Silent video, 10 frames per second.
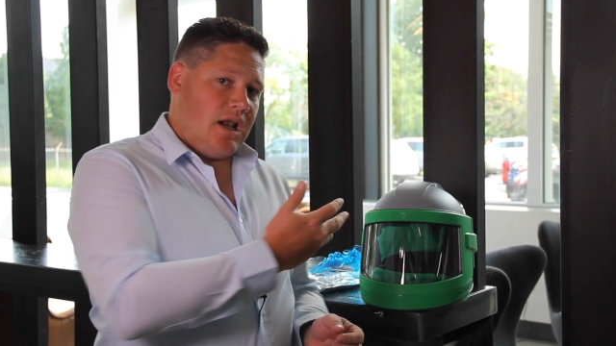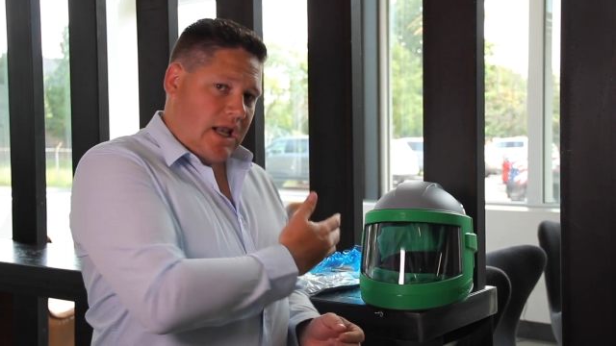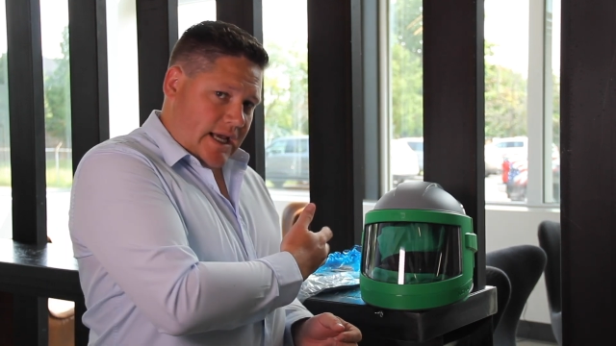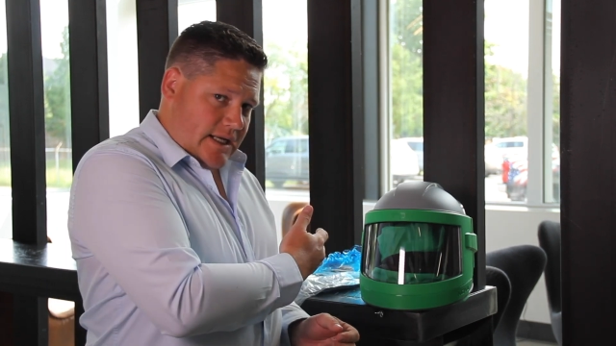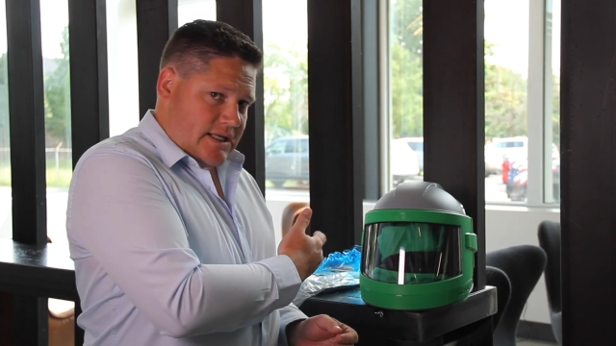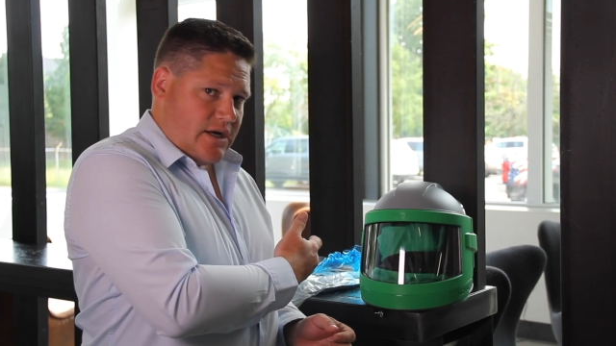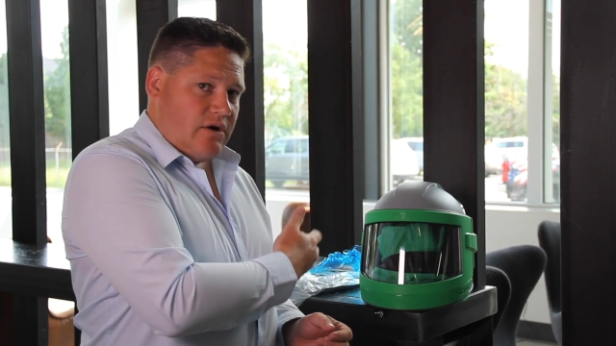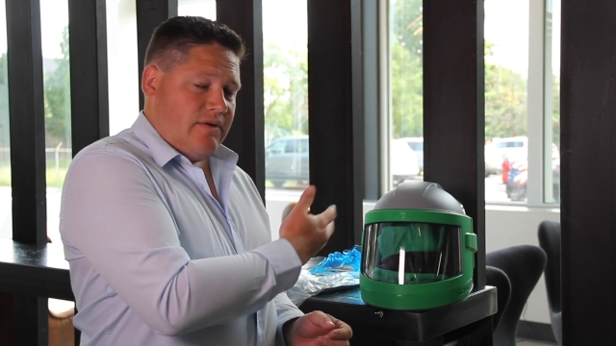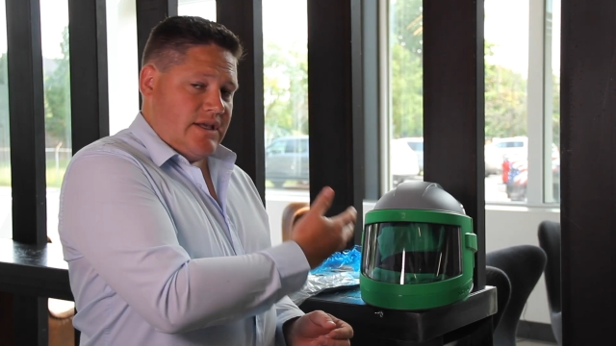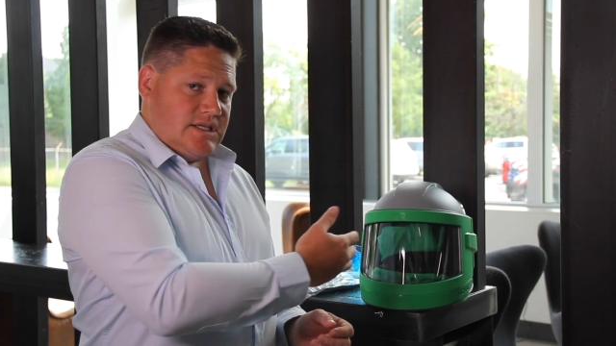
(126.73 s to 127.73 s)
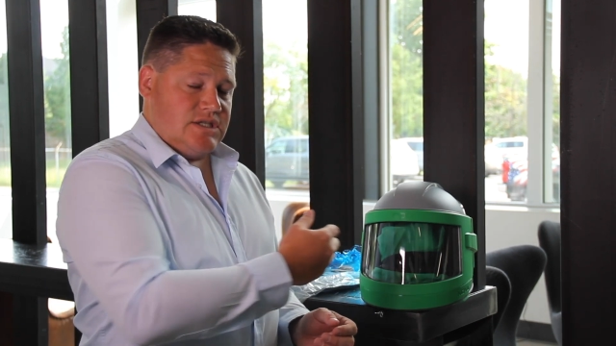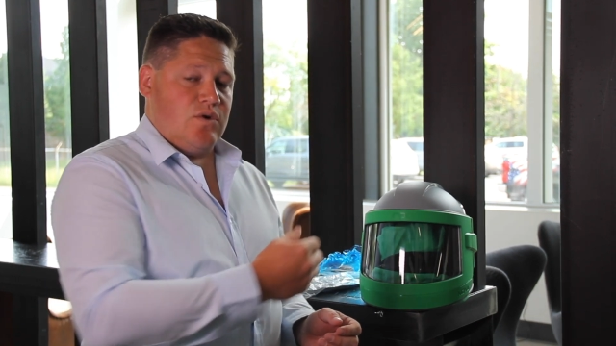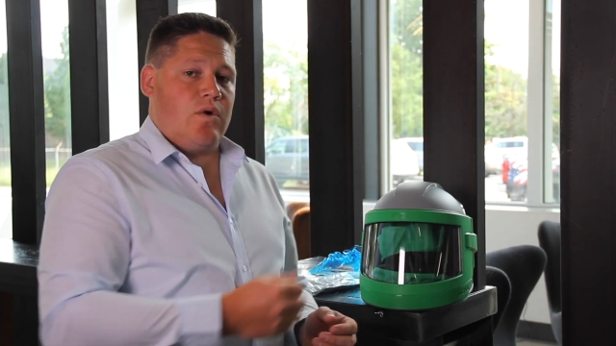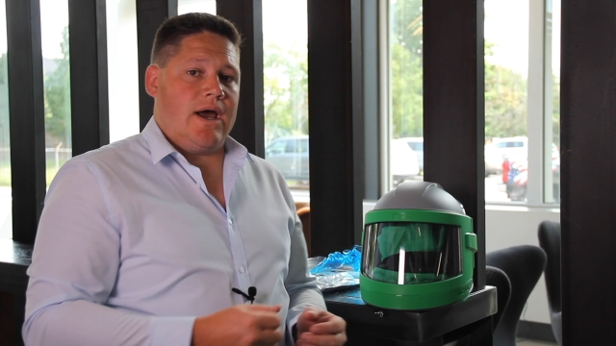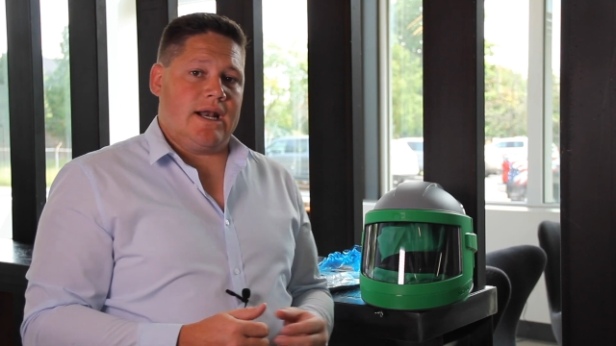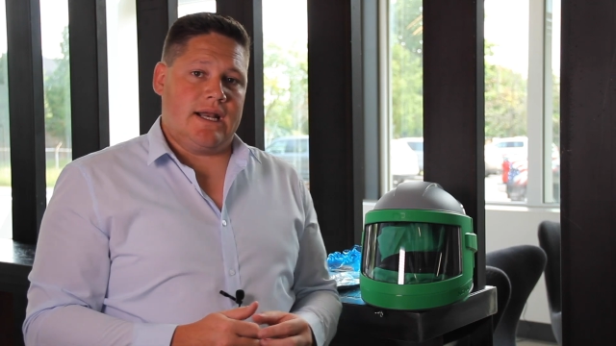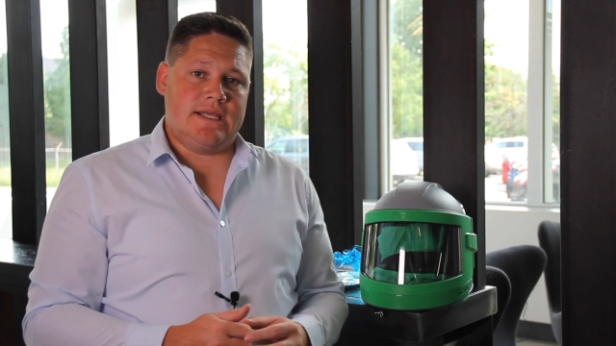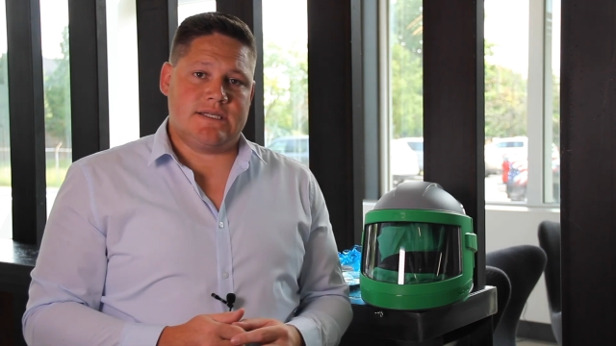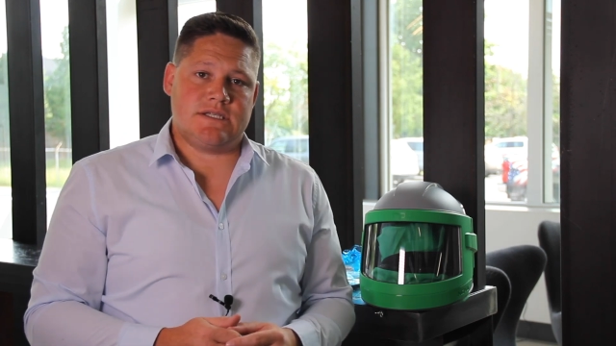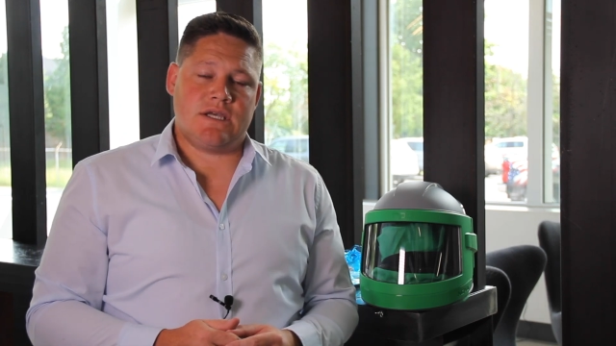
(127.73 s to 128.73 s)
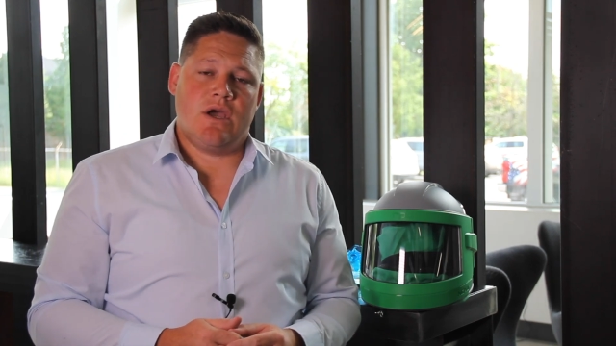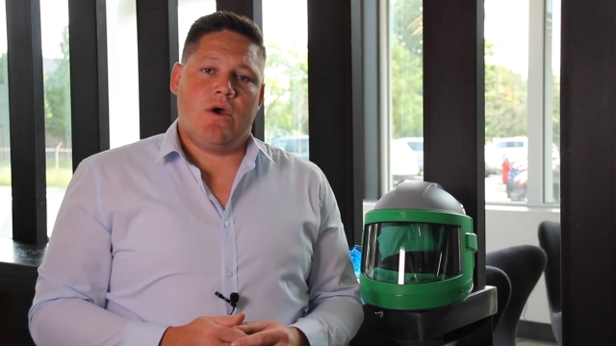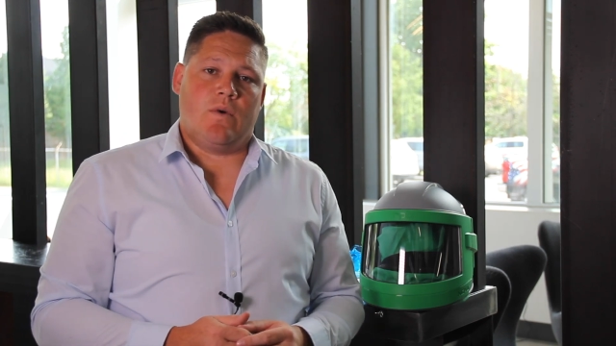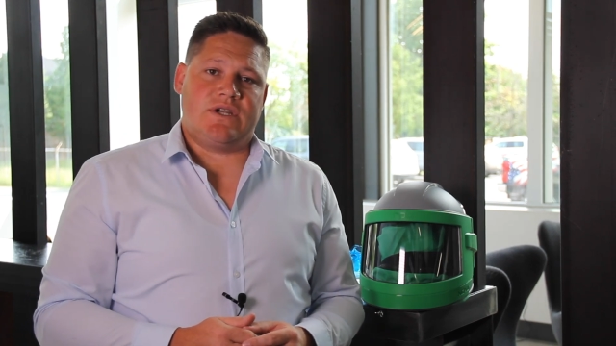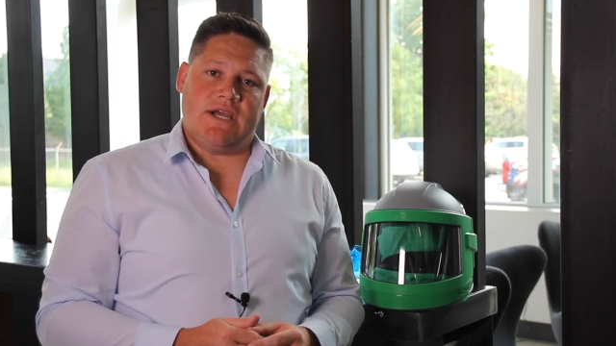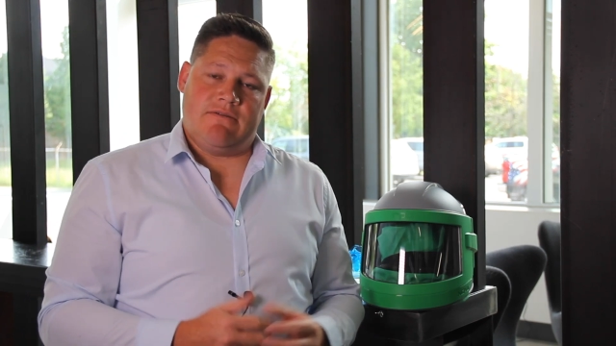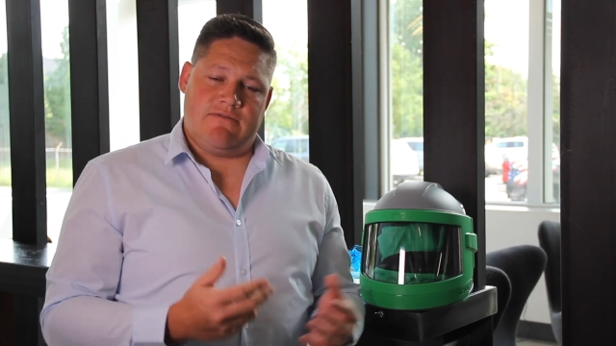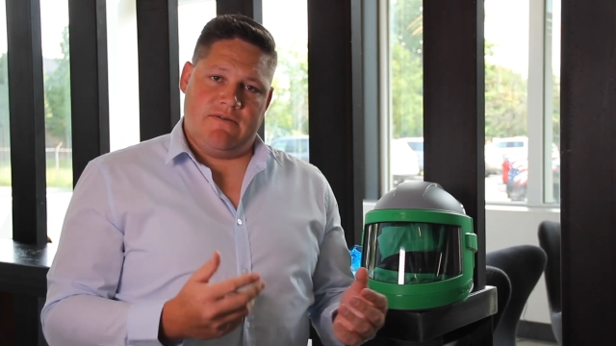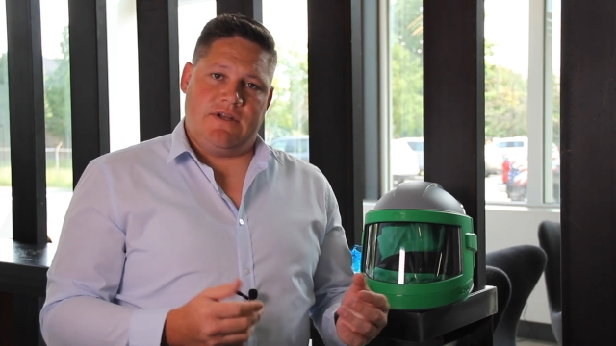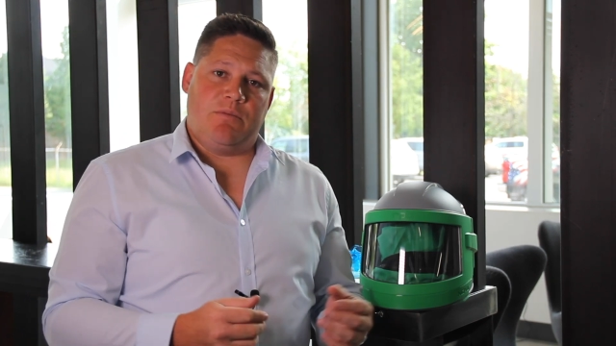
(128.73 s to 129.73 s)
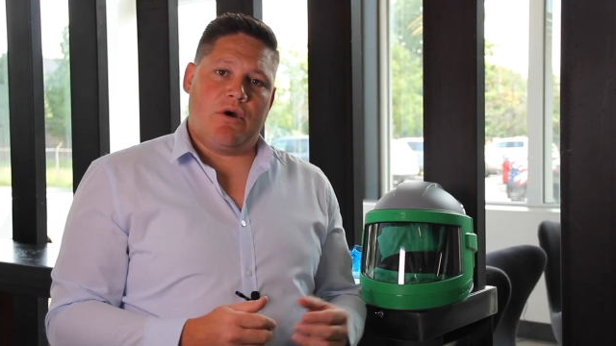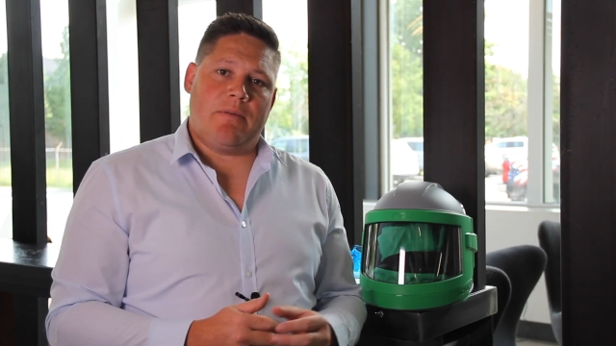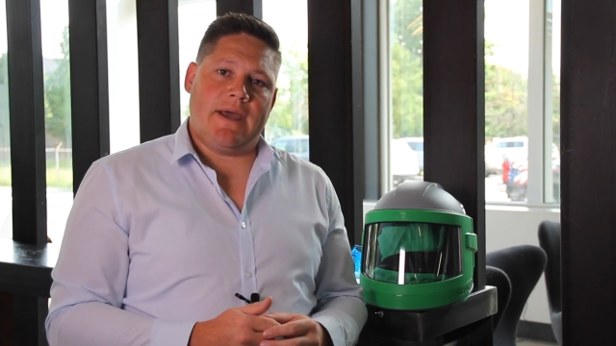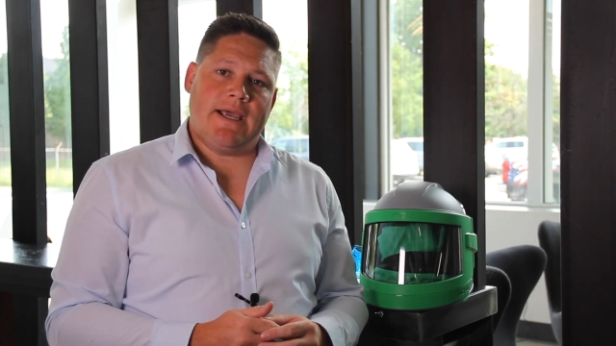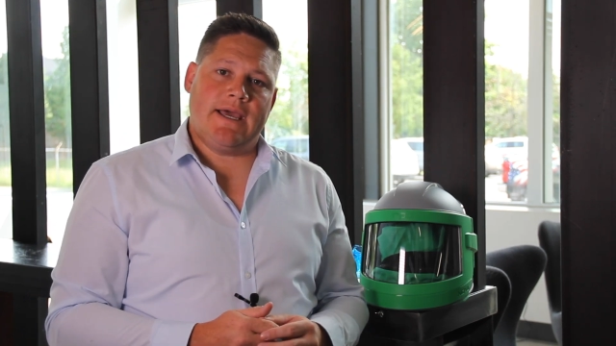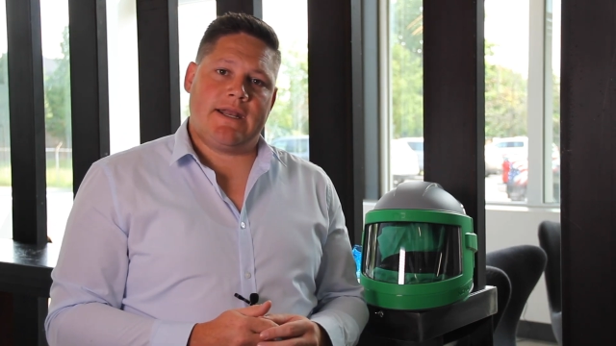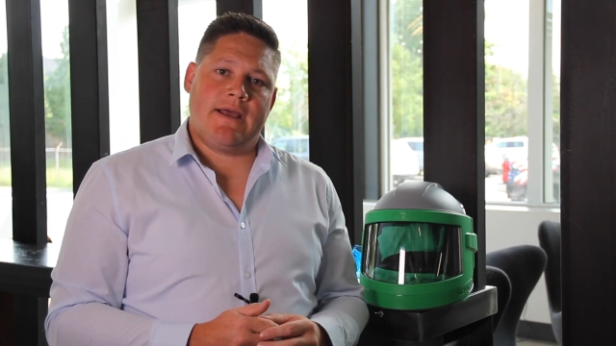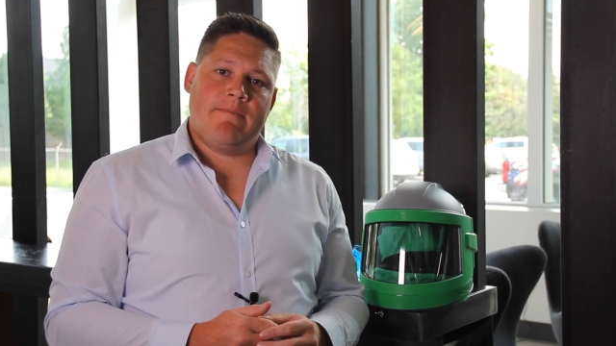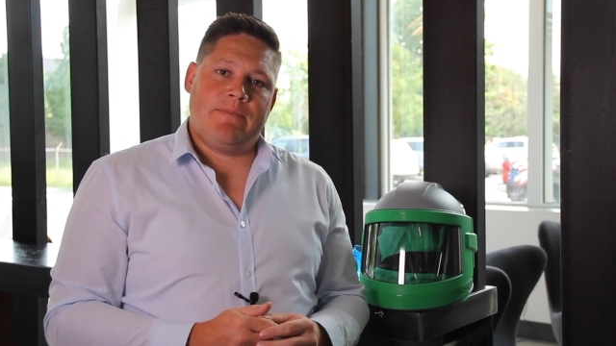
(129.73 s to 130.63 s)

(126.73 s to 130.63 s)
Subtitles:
like a tear-off lenses or outer lenses, which have 50 per packet.